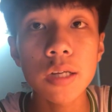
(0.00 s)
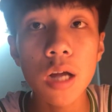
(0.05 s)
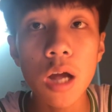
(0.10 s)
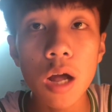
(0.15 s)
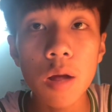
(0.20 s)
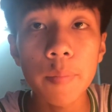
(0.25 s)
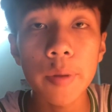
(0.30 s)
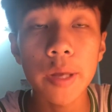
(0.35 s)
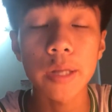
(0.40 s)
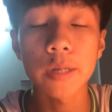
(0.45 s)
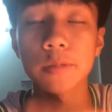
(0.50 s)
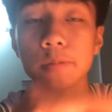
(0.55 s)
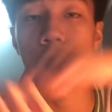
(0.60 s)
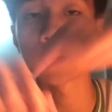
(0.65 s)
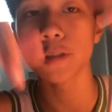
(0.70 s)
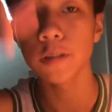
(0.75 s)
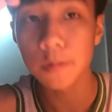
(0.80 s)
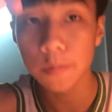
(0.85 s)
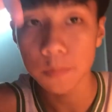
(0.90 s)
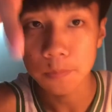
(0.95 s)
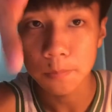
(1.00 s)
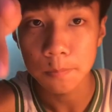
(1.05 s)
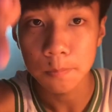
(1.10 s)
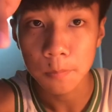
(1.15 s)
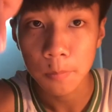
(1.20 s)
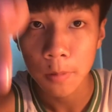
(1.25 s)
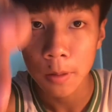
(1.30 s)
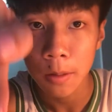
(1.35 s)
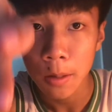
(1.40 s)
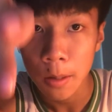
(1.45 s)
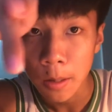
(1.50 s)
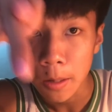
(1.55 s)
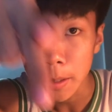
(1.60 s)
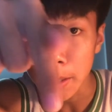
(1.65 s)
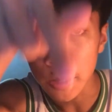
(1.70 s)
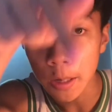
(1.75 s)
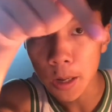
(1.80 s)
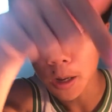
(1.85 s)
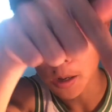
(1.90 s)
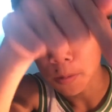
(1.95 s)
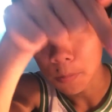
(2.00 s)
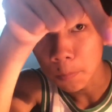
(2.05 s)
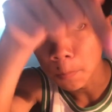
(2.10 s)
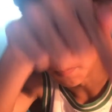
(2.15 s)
comments. Yeah.